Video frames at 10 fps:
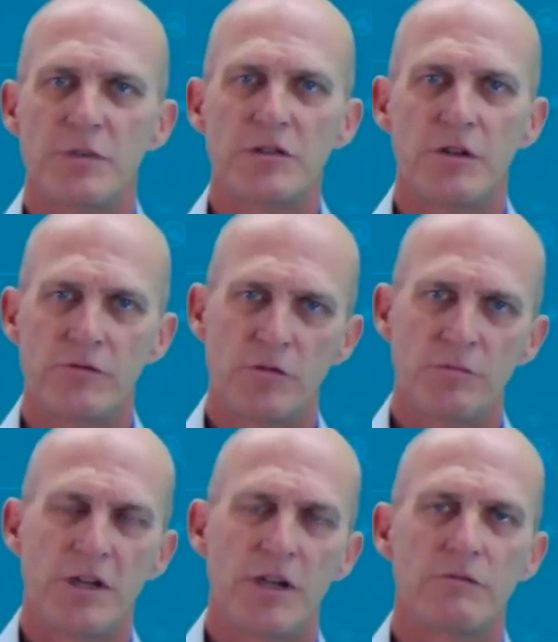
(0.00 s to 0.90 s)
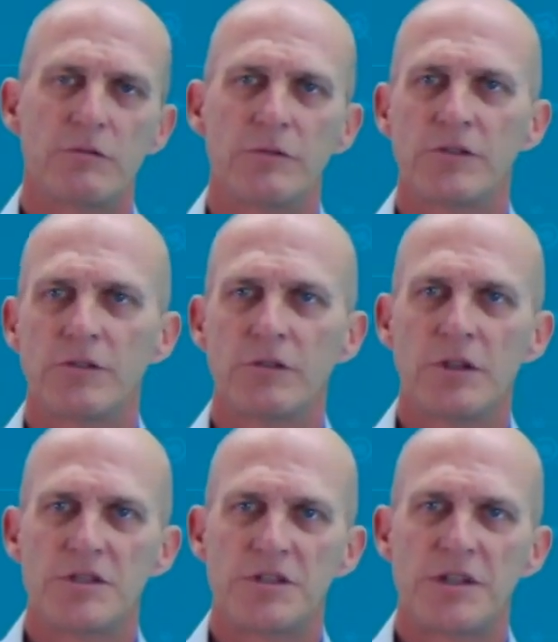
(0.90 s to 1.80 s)
but you have to be careful with
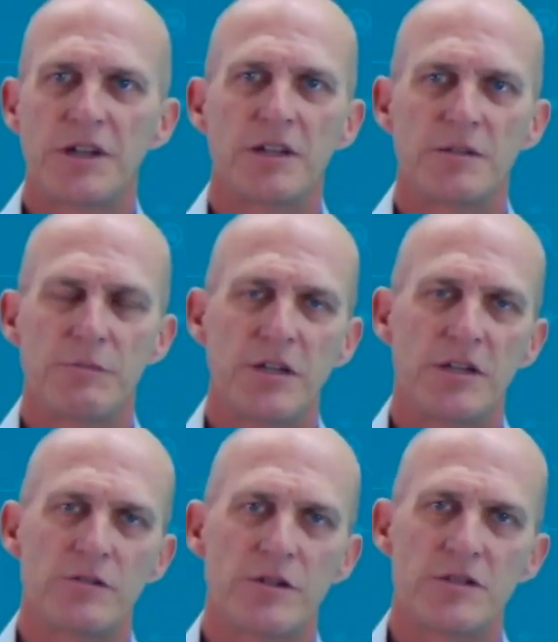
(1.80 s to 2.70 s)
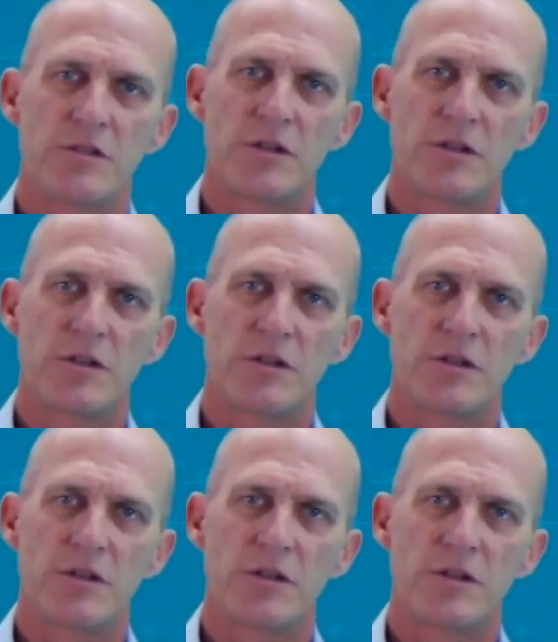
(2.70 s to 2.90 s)
static IP addresses,